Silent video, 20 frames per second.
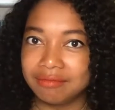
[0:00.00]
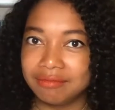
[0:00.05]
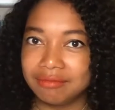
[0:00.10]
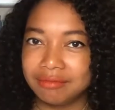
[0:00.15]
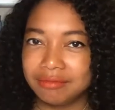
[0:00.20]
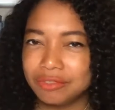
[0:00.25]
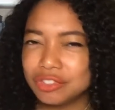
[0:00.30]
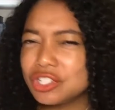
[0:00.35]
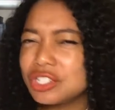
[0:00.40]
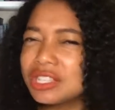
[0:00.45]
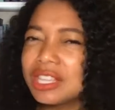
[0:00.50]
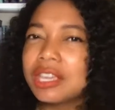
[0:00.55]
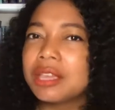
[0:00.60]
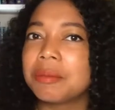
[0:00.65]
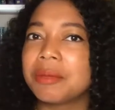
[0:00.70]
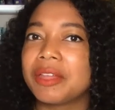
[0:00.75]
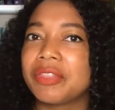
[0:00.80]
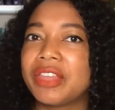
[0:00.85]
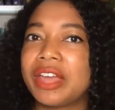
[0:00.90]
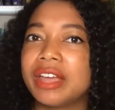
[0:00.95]
Just think about
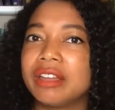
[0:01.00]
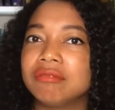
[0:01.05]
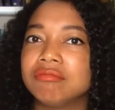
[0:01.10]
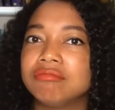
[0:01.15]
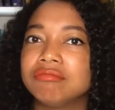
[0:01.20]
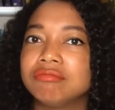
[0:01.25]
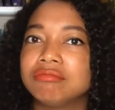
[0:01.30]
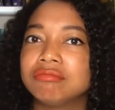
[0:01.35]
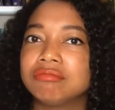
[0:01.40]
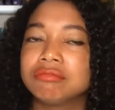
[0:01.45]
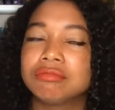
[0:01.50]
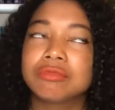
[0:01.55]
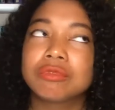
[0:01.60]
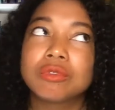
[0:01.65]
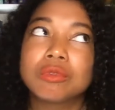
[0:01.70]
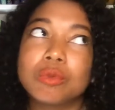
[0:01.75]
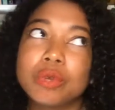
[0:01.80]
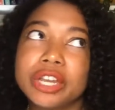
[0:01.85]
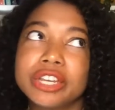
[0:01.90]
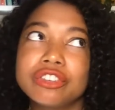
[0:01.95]
that.
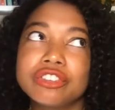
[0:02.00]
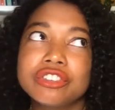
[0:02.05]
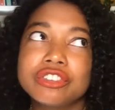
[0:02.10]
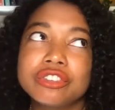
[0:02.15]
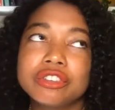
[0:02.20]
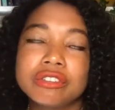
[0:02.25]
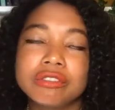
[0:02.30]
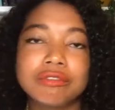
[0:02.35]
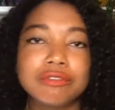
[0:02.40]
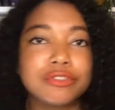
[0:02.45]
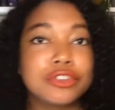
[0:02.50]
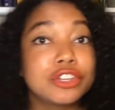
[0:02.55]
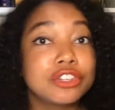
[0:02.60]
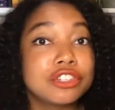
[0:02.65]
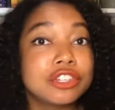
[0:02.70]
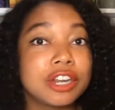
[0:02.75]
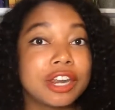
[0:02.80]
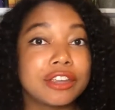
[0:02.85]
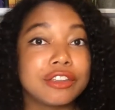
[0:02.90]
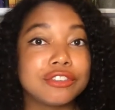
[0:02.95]
Which foot should I
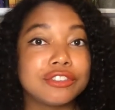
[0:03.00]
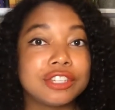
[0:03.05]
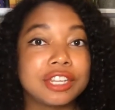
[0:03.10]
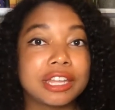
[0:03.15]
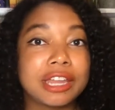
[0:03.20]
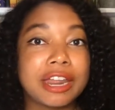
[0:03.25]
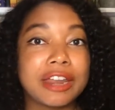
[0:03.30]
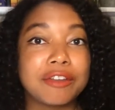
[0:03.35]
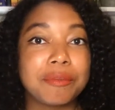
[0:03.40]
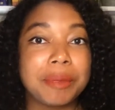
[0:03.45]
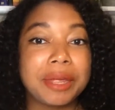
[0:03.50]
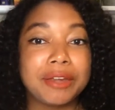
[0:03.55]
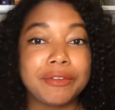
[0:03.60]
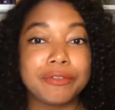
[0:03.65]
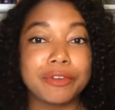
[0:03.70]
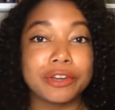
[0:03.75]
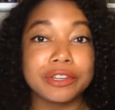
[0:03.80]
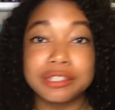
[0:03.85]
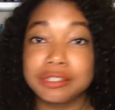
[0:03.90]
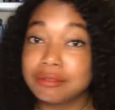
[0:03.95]
use to get out of bed
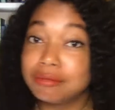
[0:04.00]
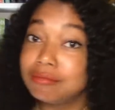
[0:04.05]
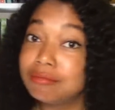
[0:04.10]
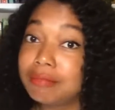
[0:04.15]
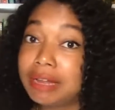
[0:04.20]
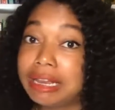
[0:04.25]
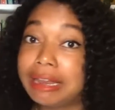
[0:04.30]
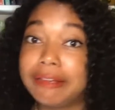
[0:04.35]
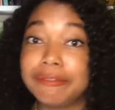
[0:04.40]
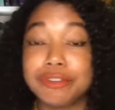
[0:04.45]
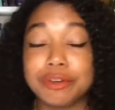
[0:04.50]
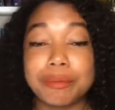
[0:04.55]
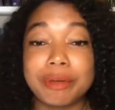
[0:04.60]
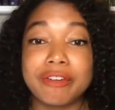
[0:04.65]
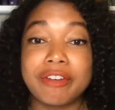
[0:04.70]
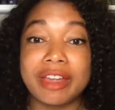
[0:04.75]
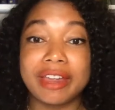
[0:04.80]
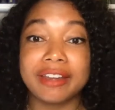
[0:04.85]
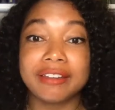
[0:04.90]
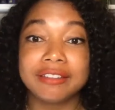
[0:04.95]
first? My left or my right?
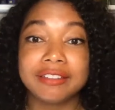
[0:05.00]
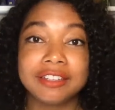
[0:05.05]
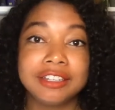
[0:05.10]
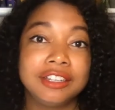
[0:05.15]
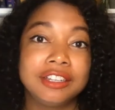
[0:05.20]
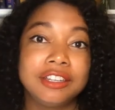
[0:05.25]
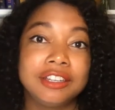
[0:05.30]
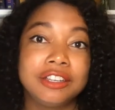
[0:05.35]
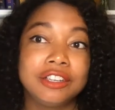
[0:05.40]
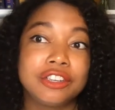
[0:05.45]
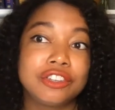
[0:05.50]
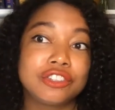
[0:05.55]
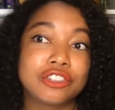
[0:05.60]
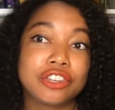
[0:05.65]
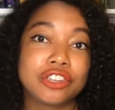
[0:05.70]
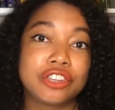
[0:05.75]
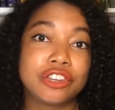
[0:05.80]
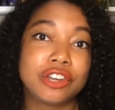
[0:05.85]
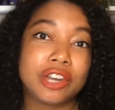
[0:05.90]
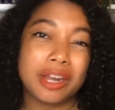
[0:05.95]
Should
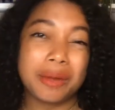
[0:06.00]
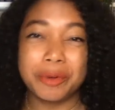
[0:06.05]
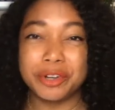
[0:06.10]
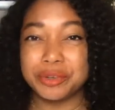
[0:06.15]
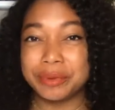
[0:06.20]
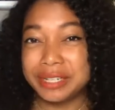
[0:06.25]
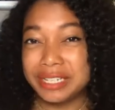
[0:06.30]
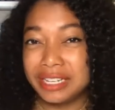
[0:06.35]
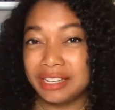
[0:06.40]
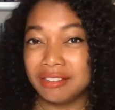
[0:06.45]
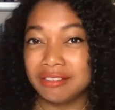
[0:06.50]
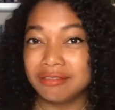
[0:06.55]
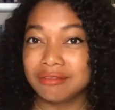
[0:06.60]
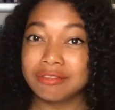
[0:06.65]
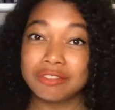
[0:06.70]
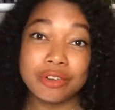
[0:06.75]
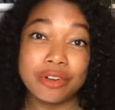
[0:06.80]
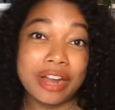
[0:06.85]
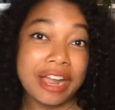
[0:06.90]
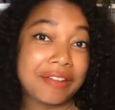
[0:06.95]
I brush my teeth or
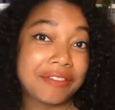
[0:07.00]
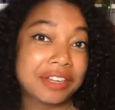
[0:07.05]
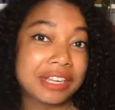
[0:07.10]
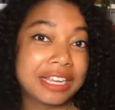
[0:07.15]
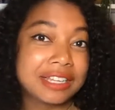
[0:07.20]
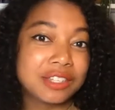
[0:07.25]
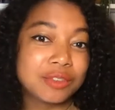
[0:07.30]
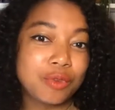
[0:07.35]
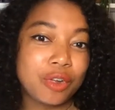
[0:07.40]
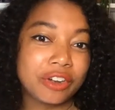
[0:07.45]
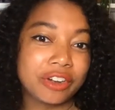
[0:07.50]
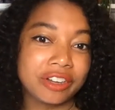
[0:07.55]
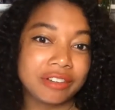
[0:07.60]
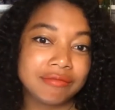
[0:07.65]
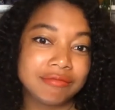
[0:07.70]
have a glass of water?